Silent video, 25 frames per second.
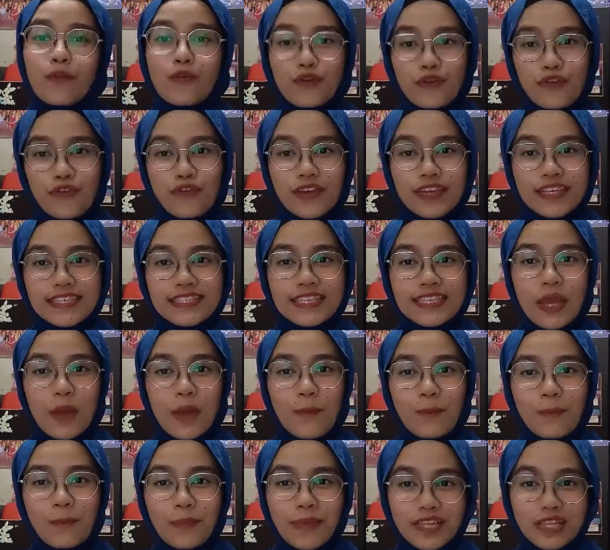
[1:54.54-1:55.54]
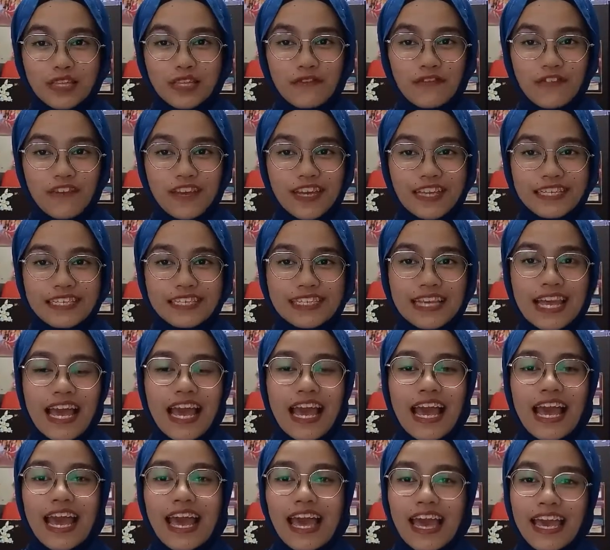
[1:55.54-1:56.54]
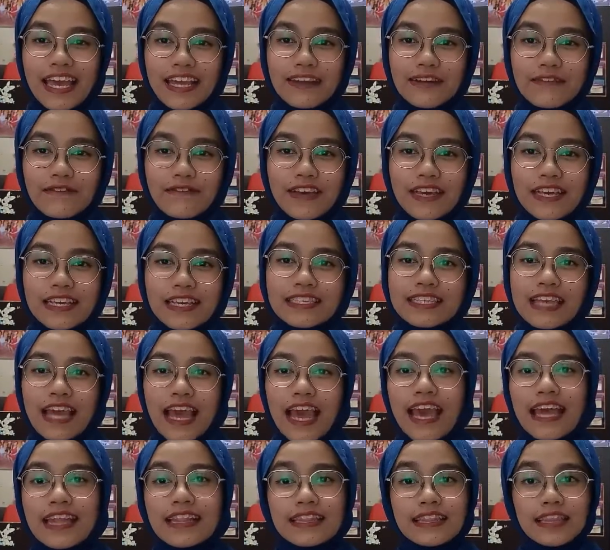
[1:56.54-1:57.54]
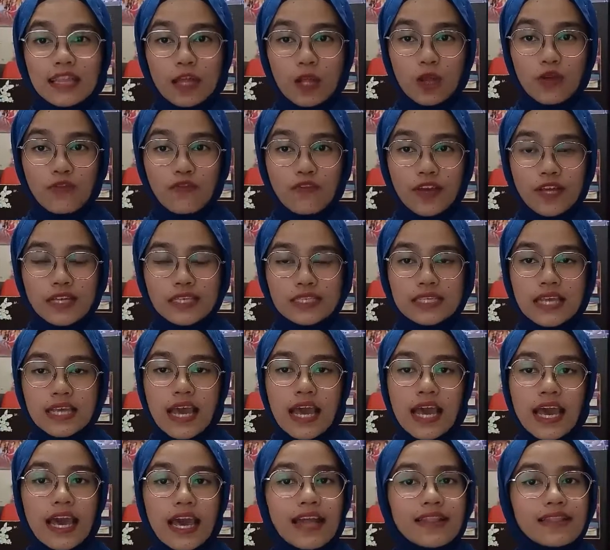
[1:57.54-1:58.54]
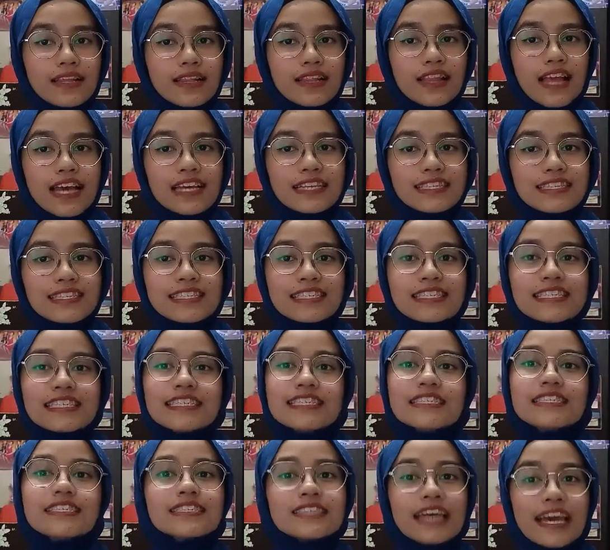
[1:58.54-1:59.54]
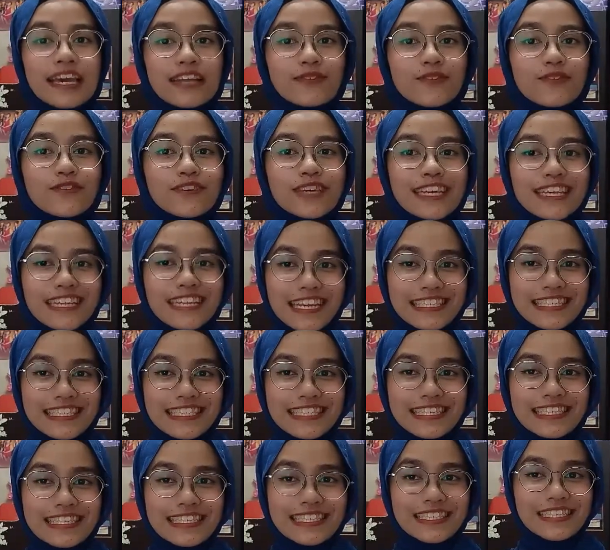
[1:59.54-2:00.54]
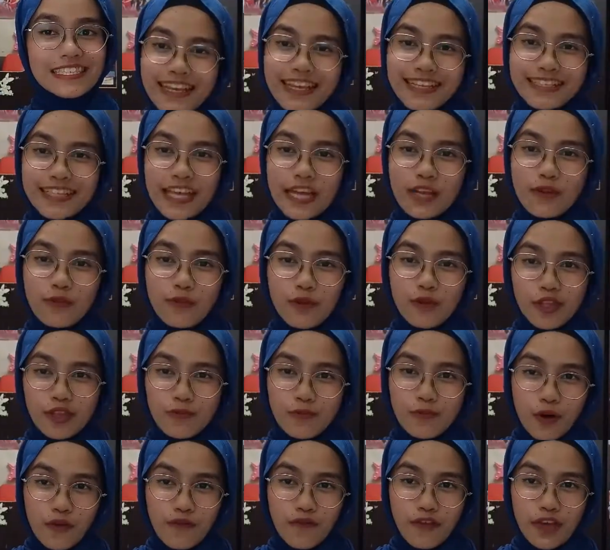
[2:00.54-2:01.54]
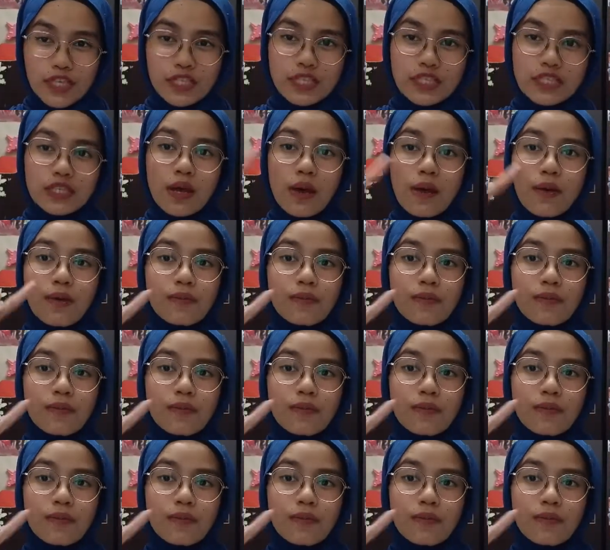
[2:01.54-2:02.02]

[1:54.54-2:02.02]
prophase, metaphase, anaphase, and telophase. And the last is cytokinesis. Let's start with prophase.